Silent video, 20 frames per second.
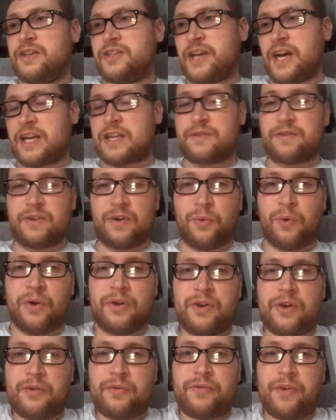Jacksonville
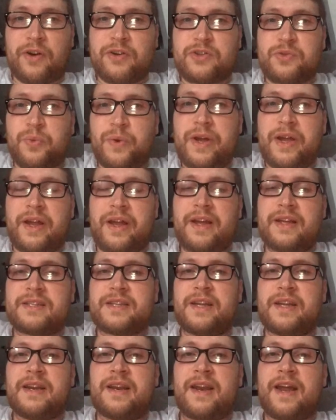won their first week
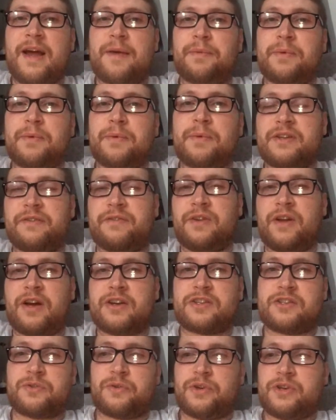against Indianapolis. Have
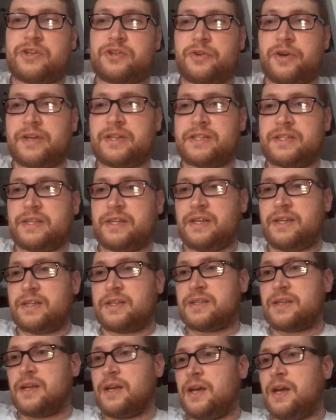lost 3 straight
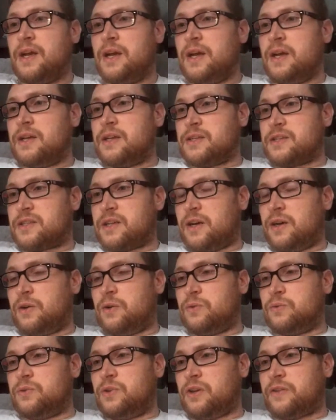since.
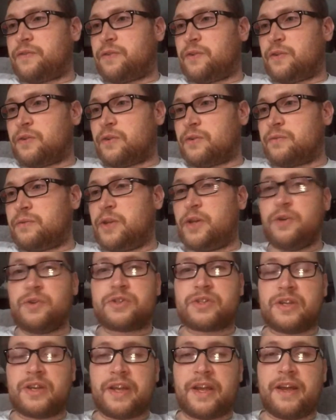So look for
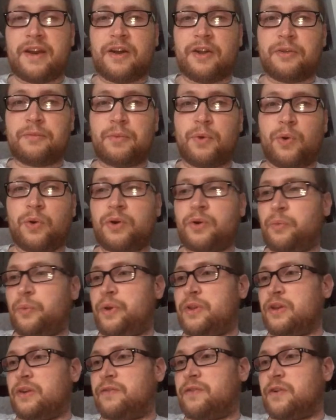Houston to get on the board and
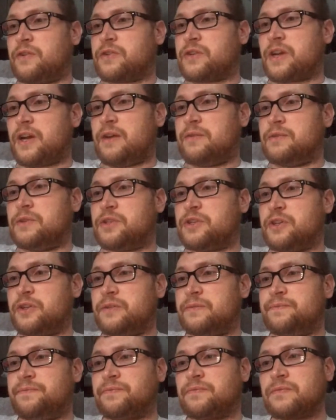win their first game this
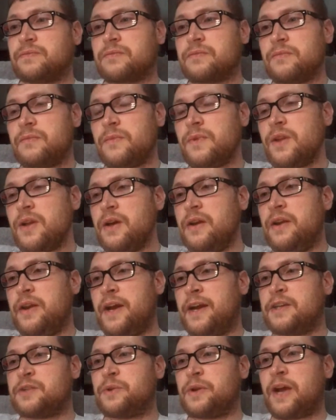year.
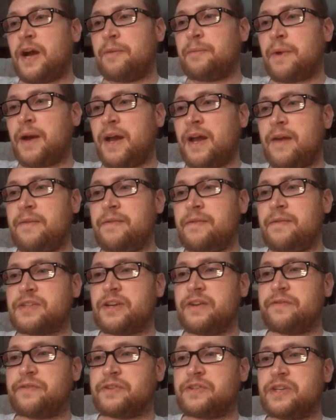Next, we got Miami and
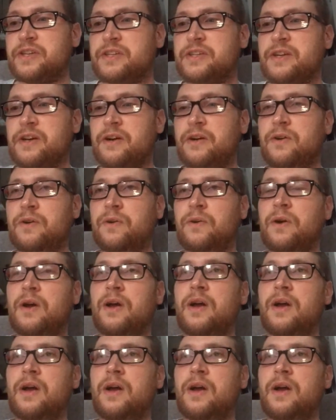San Francisco.